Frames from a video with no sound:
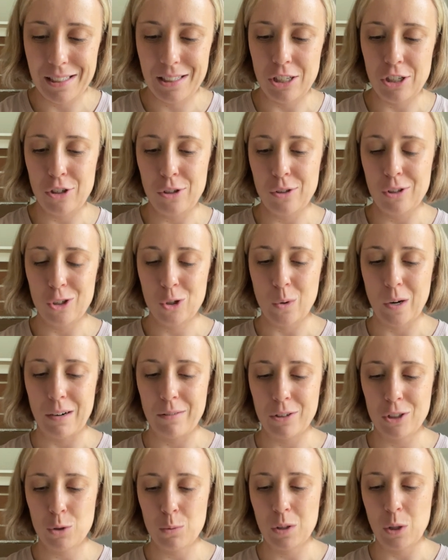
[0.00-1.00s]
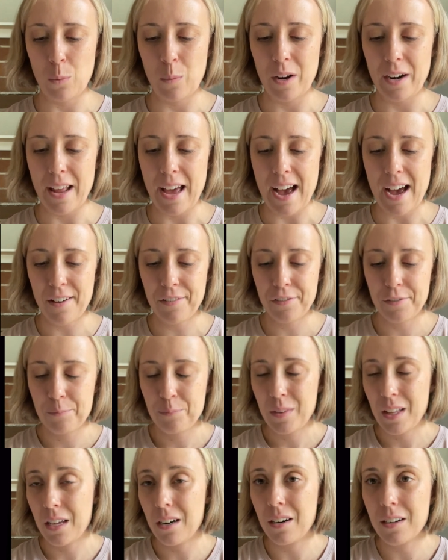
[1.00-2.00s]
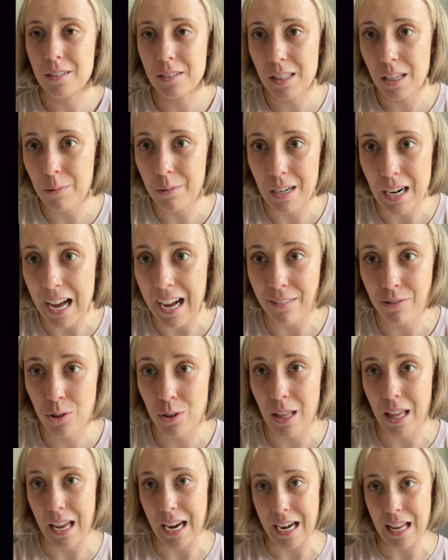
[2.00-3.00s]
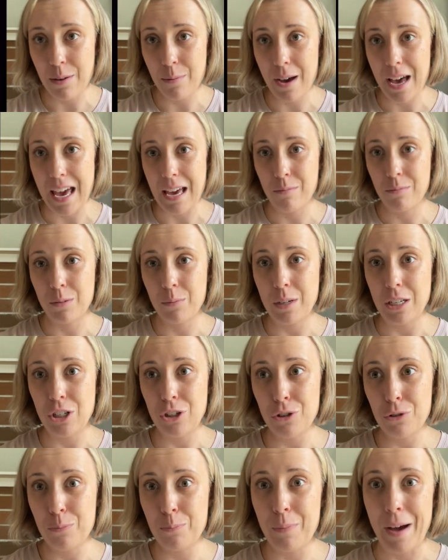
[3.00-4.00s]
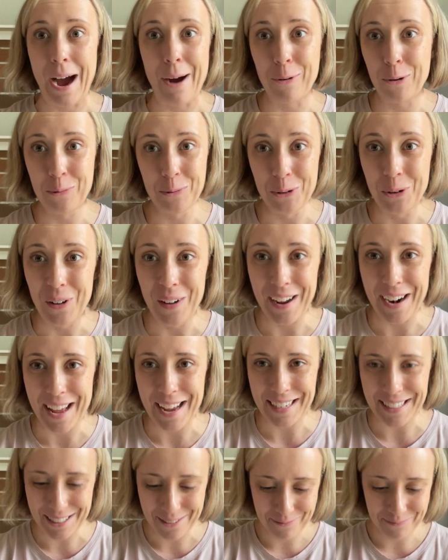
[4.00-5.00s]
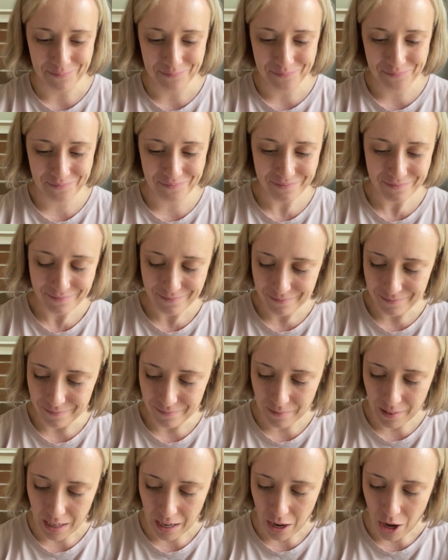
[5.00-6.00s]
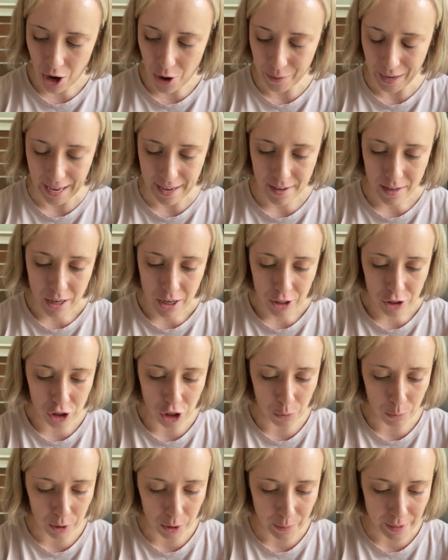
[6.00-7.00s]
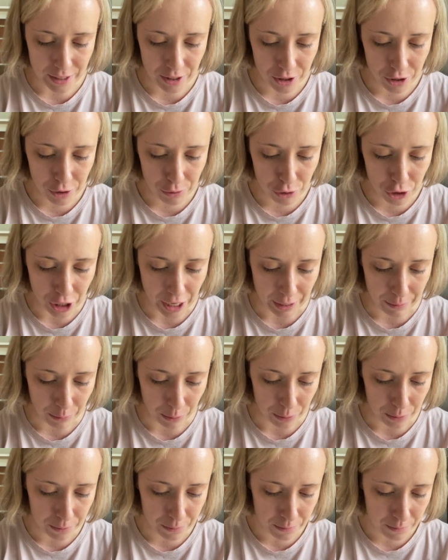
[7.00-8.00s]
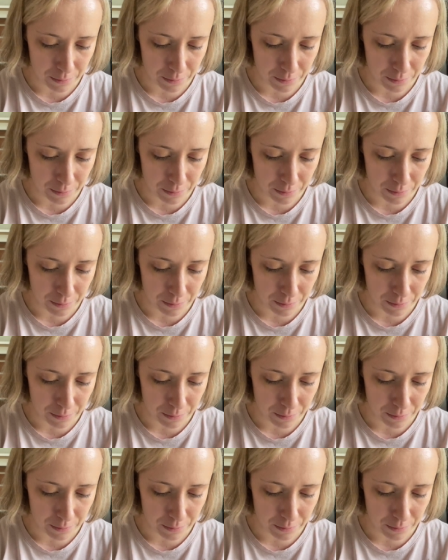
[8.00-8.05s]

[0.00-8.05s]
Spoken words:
to do the square roots with the 1/2. And honestly, we're going to have to do that anyway when we do power rule on it. Okay, so we're going to do chain rule.